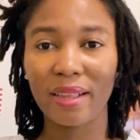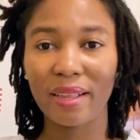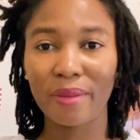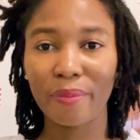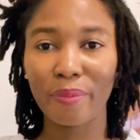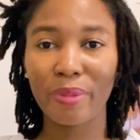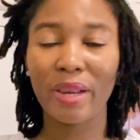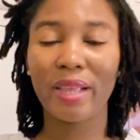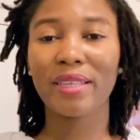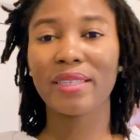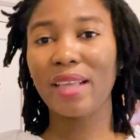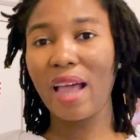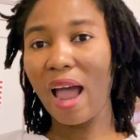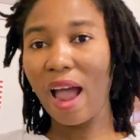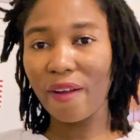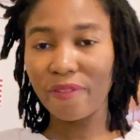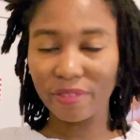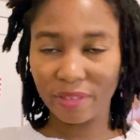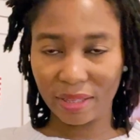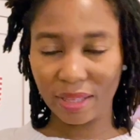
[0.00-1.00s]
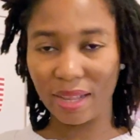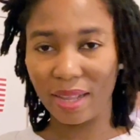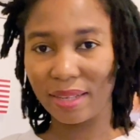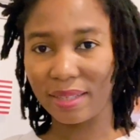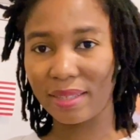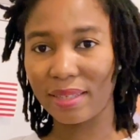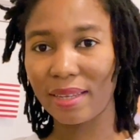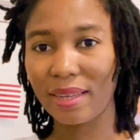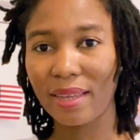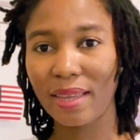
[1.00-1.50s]
place after
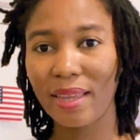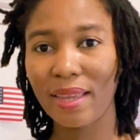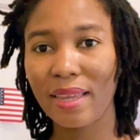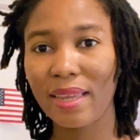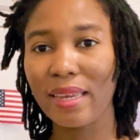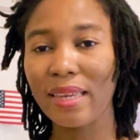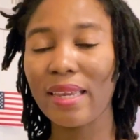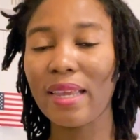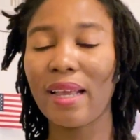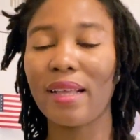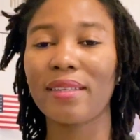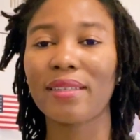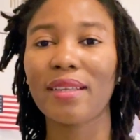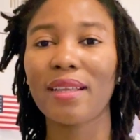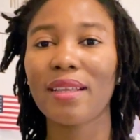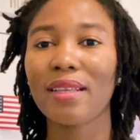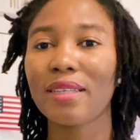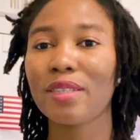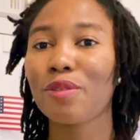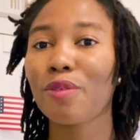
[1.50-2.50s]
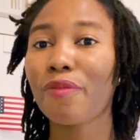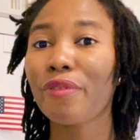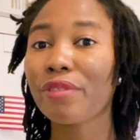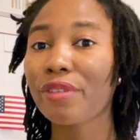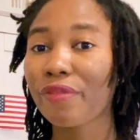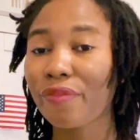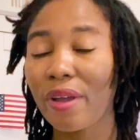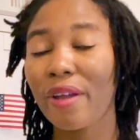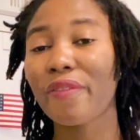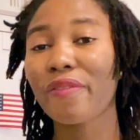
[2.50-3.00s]
that. Yes, so
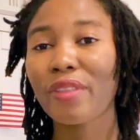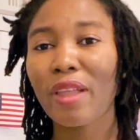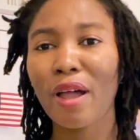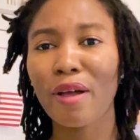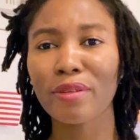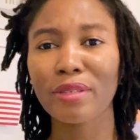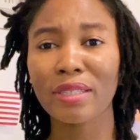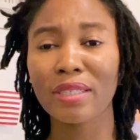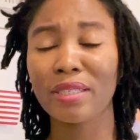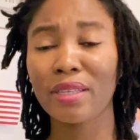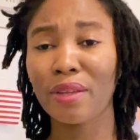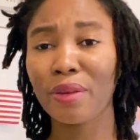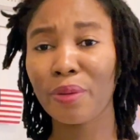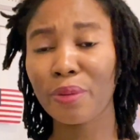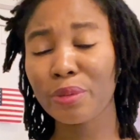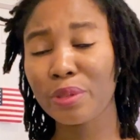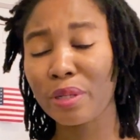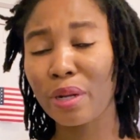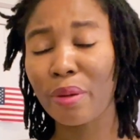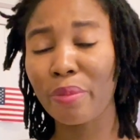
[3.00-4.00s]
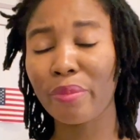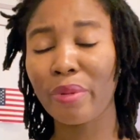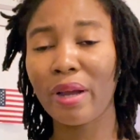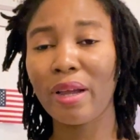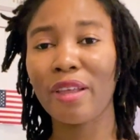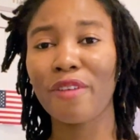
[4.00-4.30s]
55,000 is a huge number.